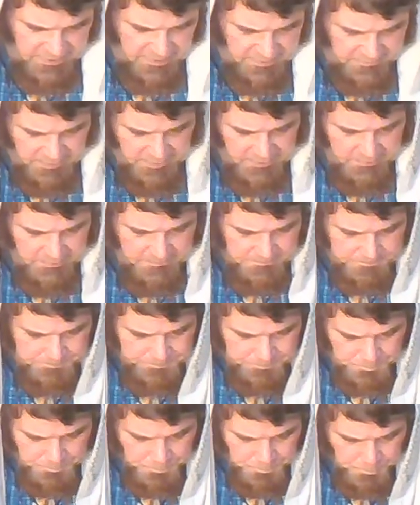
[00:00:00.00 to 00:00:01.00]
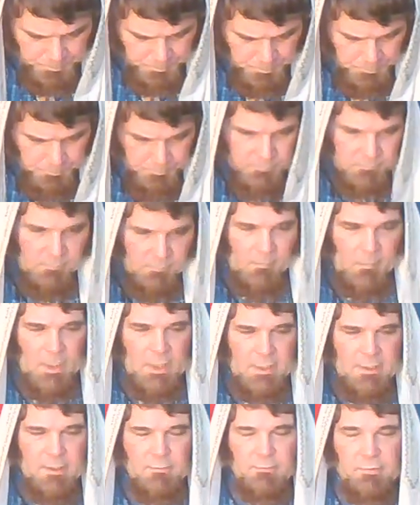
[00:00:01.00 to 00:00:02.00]
Amen.
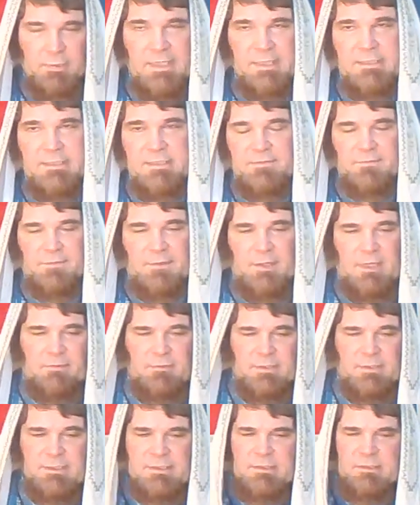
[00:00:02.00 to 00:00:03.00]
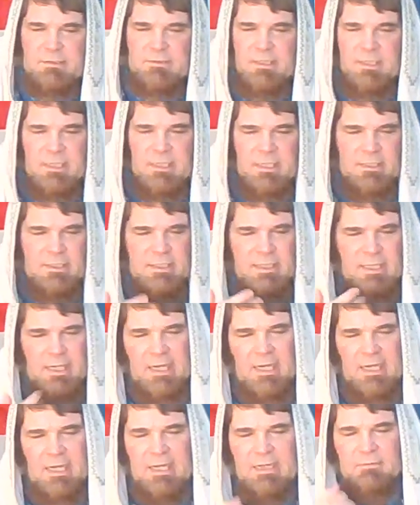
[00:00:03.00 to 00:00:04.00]
Praise the Father. So
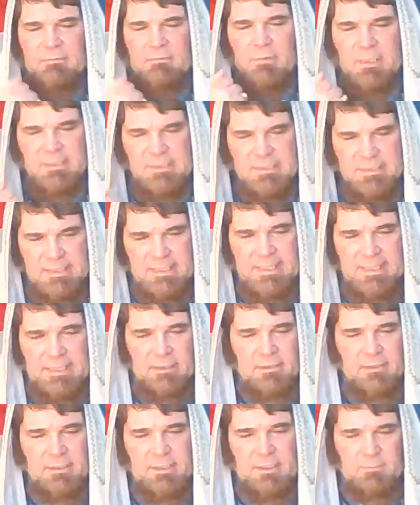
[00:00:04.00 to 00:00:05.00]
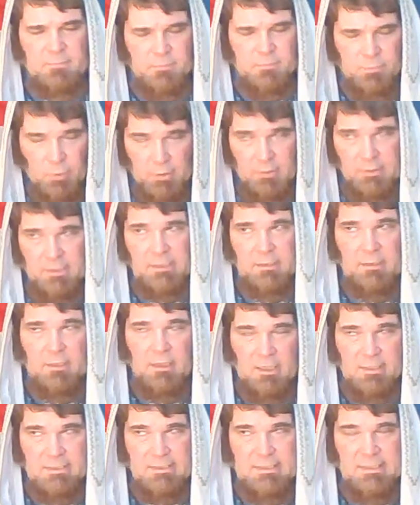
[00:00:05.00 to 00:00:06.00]
God wants to heal your broken
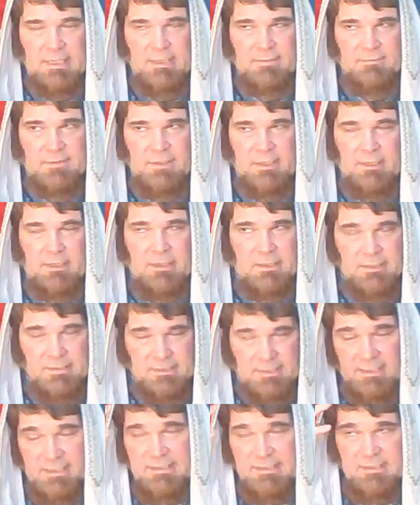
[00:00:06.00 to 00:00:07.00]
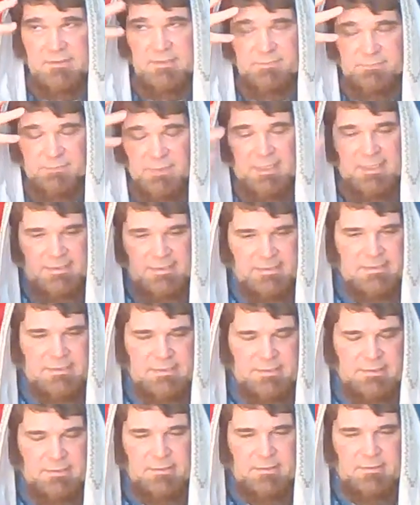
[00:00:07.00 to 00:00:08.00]
hearts out there, and that's the minds
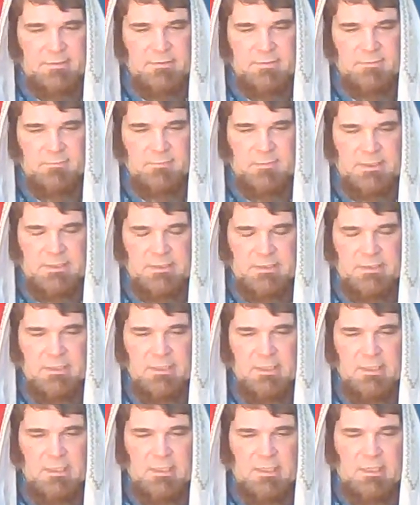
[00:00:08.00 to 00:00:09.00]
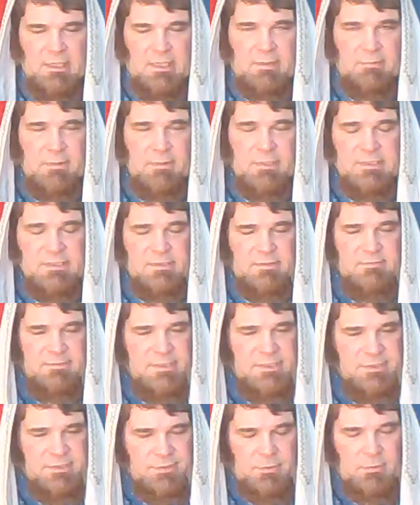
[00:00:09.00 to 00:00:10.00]
too. And He wants to
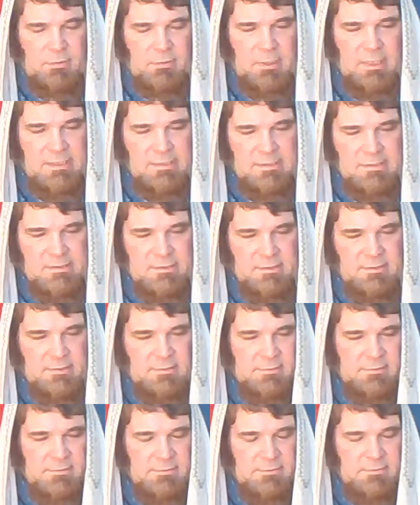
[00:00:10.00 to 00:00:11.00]
restore us.